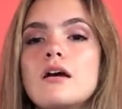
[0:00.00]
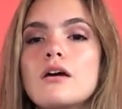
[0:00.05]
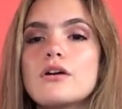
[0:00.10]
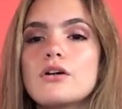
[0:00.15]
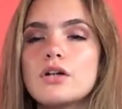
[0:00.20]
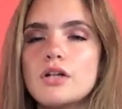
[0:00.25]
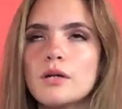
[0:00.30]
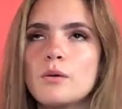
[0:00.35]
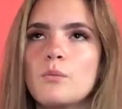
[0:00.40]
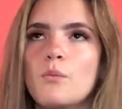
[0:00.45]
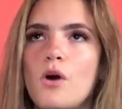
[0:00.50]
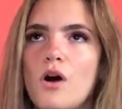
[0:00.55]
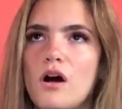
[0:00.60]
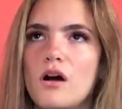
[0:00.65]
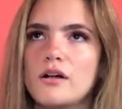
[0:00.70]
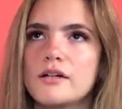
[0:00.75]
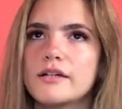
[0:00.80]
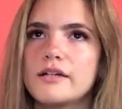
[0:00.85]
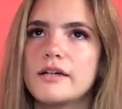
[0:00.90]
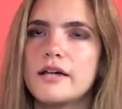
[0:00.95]
couldn't
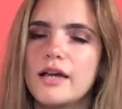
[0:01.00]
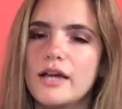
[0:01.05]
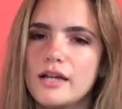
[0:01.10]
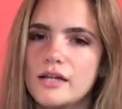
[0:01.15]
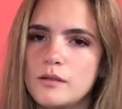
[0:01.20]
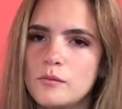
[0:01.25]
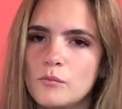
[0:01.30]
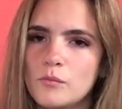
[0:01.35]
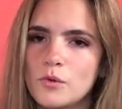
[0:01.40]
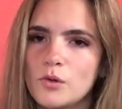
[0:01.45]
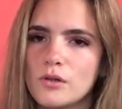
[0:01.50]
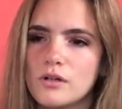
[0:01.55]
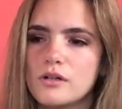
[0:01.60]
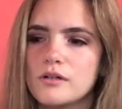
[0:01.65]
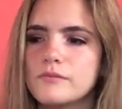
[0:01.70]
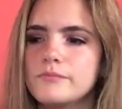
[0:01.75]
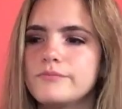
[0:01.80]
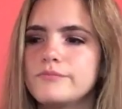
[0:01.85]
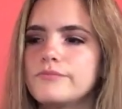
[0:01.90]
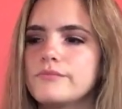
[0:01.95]
walk anymore,
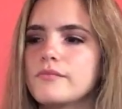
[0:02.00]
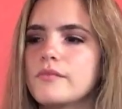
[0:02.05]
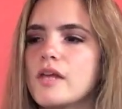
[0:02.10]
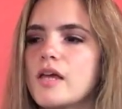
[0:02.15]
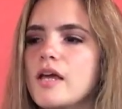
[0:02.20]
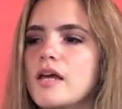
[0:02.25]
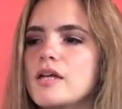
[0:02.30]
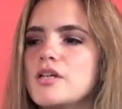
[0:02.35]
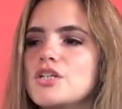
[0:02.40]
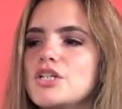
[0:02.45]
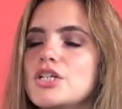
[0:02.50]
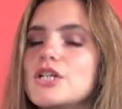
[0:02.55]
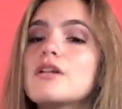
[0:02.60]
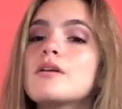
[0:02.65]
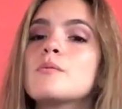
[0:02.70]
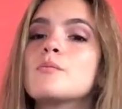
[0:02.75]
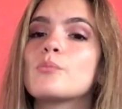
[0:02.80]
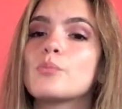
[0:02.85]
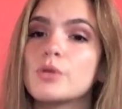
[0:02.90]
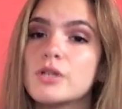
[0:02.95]
and she
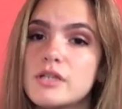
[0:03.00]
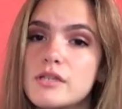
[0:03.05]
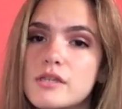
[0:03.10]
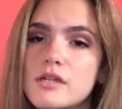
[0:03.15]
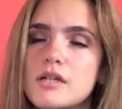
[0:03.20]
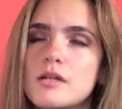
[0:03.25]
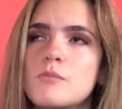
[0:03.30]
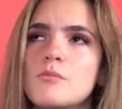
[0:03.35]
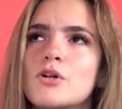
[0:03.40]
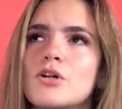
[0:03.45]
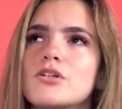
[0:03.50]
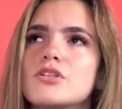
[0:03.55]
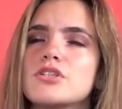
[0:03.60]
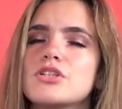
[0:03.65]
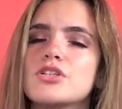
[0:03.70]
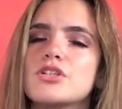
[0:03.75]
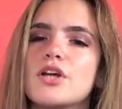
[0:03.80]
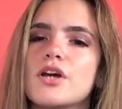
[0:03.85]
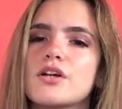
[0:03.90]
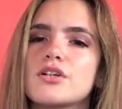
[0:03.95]
couldn't breathe anymore, so
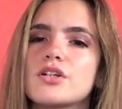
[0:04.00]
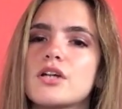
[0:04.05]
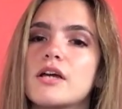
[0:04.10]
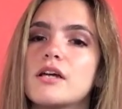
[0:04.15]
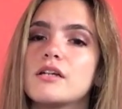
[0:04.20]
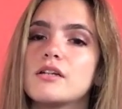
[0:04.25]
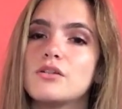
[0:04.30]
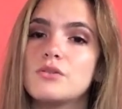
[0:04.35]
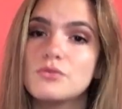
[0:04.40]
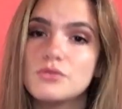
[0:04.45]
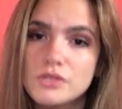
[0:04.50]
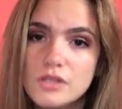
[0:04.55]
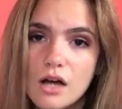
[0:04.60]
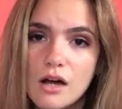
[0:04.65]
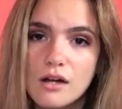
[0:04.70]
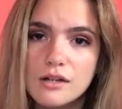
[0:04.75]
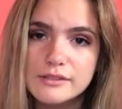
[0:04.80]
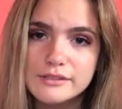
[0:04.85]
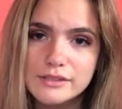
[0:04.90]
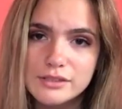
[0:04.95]
she actually had to use the
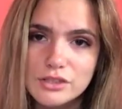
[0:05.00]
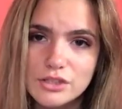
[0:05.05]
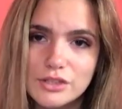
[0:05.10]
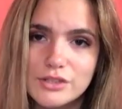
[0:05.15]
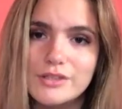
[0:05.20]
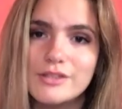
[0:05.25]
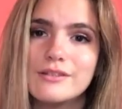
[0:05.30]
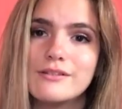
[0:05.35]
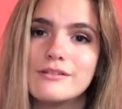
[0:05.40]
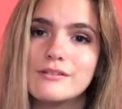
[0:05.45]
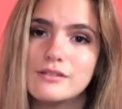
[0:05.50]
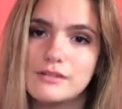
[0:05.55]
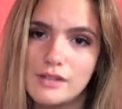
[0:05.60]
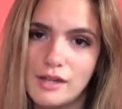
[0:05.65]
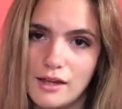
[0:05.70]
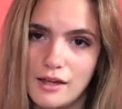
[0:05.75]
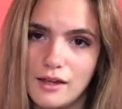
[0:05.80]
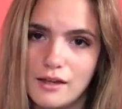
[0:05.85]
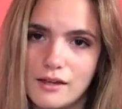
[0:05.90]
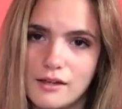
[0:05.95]
oxygen
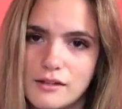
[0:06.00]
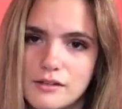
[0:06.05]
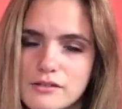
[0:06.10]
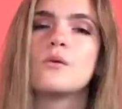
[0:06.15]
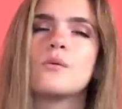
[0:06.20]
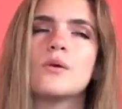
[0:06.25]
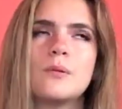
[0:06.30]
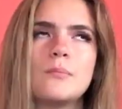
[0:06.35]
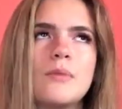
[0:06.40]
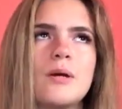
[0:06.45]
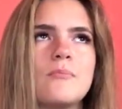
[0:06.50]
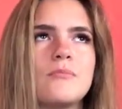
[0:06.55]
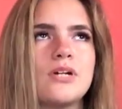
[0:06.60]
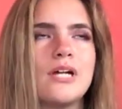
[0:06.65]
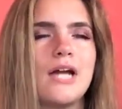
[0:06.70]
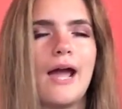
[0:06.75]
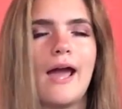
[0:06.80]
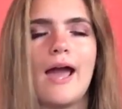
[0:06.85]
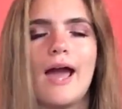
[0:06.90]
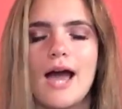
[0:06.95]
tank. One memory
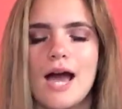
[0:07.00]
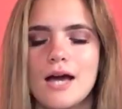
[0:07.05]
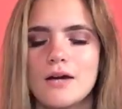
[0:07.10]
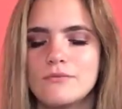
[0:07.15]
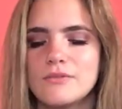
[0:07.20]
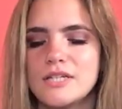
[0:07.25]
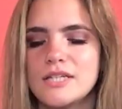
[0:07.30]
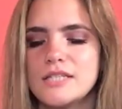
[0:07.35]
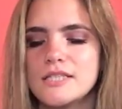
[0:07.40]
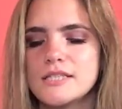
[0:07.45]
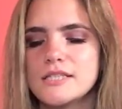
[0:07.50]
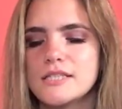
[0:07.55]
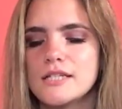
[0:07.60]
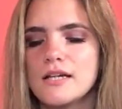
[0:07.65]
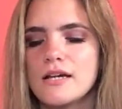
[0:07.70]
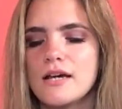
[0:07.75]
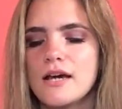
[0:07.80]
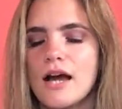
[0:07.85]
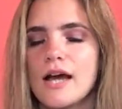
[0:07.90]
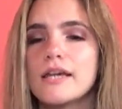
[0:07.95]
I have is
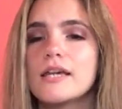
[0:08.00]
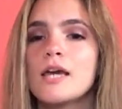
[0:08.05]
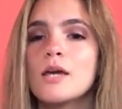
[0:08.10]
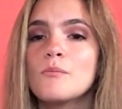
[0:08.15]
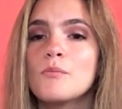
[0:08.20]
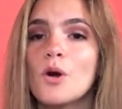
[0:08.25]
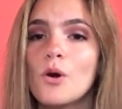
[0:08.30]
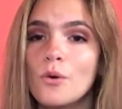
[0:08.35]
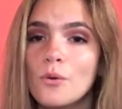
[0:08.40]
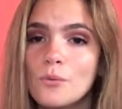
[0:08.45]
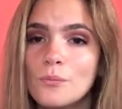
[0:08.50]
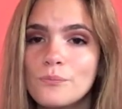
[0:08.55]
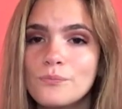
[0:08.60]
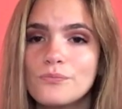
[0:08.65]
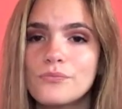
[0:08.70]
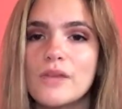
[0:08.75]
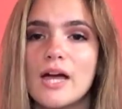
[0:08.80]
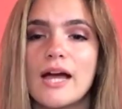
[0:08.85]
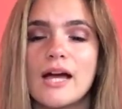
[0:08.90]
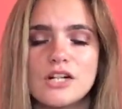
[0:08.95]
I came home,
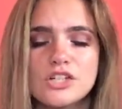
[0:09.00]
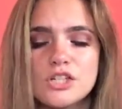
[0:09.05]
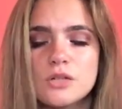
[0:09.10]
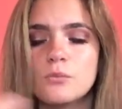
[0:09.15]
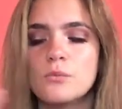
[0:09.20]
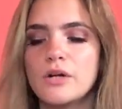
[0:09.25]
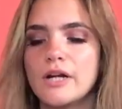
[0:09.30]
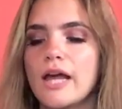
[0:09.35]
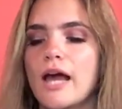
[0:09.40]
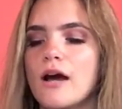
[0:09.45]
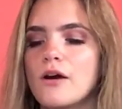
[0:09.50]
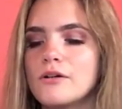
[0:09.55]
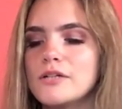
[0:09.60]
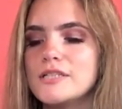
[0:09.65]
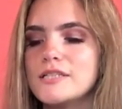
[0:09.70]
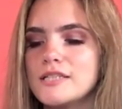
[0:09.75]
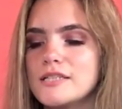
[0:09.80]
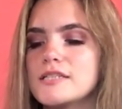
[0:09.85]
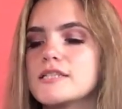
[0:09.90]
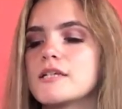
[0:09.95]
I actually went out and
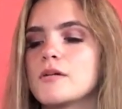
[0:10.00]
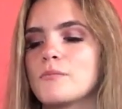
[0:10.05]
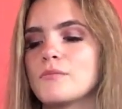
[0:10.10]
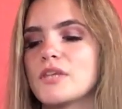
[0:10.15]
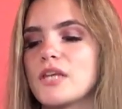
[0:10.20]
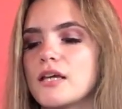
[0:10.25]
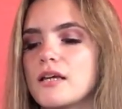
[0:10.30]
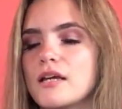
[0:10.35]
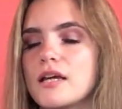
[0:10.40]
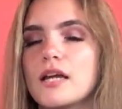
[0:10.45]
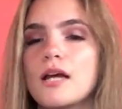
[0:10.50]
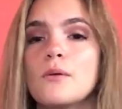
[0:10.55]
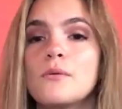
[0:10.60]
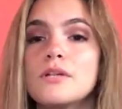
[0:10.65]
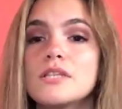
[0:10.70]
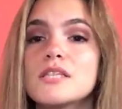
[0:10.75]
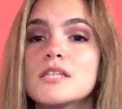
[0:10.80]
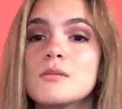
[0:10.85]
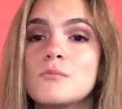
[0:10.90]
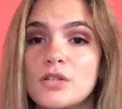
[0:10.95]
did something, and I
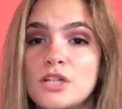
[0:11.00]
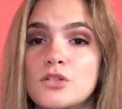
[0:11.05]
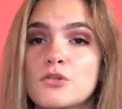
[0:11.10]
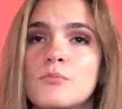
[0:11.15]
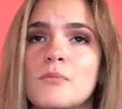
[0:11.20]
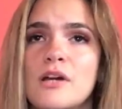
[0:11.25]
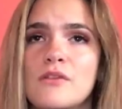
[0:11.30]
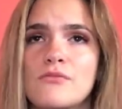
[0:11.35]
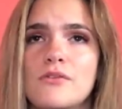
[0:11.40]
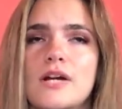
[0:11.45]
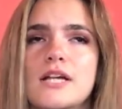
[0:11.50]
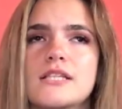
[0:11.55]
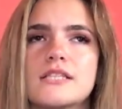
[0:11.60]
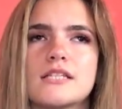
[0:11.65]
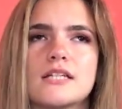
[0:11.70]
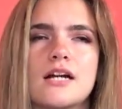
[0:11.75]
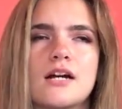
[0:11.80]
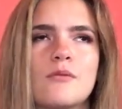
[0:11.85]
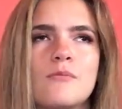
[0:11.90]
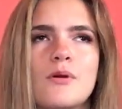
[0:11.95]
went to the beach with my friends,
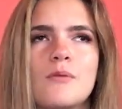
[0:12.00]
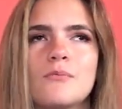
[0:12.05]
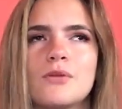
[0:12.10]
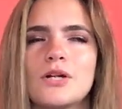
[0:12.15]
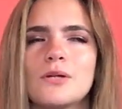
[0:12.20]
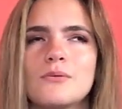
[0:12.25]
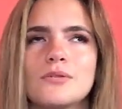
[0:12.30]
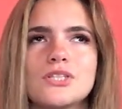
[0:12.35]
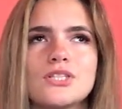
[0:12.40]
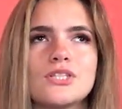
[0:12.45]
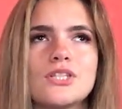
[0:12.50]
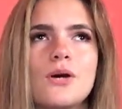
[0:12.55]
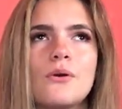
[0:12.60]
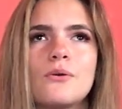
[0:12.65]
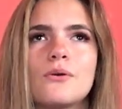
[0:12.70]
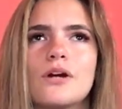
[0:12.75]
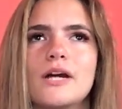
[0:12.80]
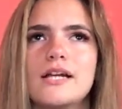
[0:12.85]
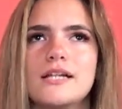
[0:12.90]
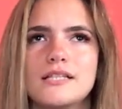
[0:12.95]
and I remember it was so
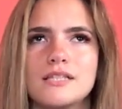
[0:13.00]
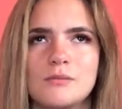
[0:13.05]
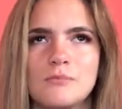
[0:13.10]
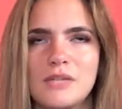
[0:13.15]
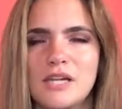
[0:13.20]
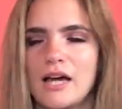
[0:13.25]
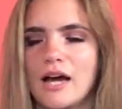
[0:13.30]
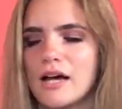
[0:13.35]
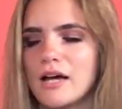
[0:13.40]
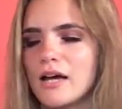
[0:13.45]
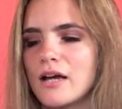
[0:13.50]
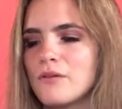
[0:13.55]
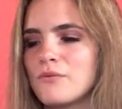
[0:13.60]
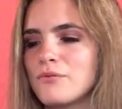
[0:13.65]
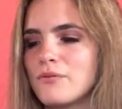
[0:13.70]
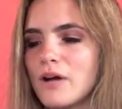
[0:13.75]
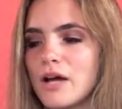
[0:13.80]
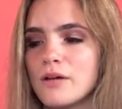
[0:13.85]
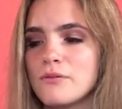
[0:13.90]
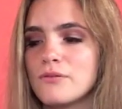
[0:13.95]
great to me.
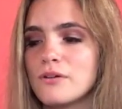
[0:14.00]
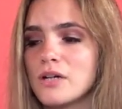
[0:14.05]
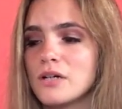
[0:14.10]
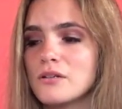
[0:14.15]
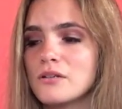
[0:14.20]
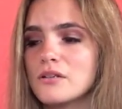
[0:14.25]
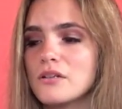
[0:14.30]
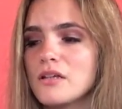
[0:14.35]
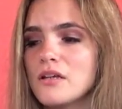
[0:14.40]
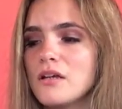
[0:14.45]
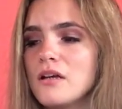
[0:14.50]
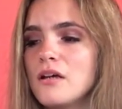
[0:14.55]
I felt